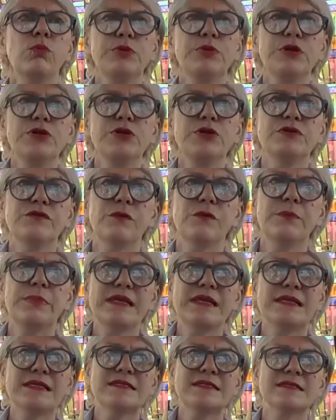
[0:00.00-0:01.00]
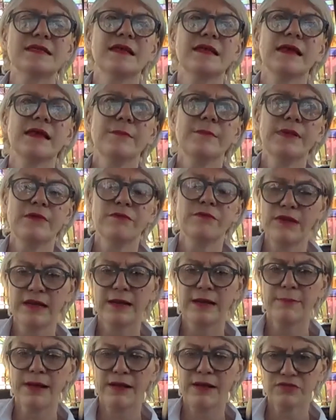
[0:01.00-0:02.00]
beautiful piece being written
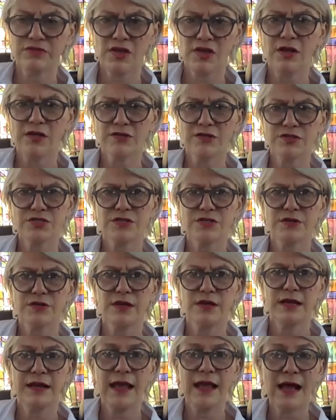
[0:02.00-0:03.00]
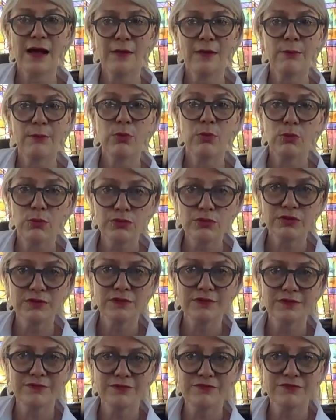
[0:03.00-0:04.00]
about touch and how
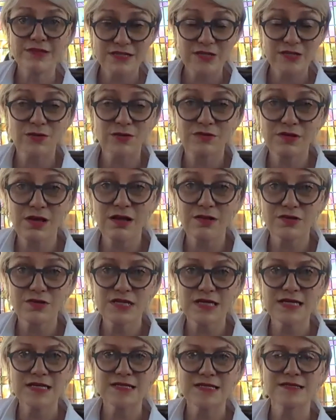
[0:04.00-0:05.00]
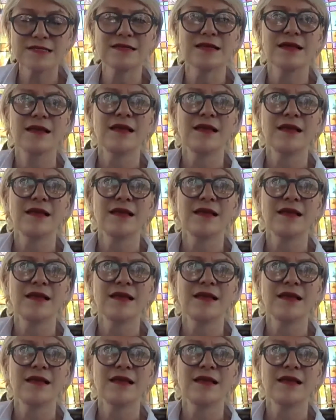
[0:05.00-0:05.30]
important physical touch is,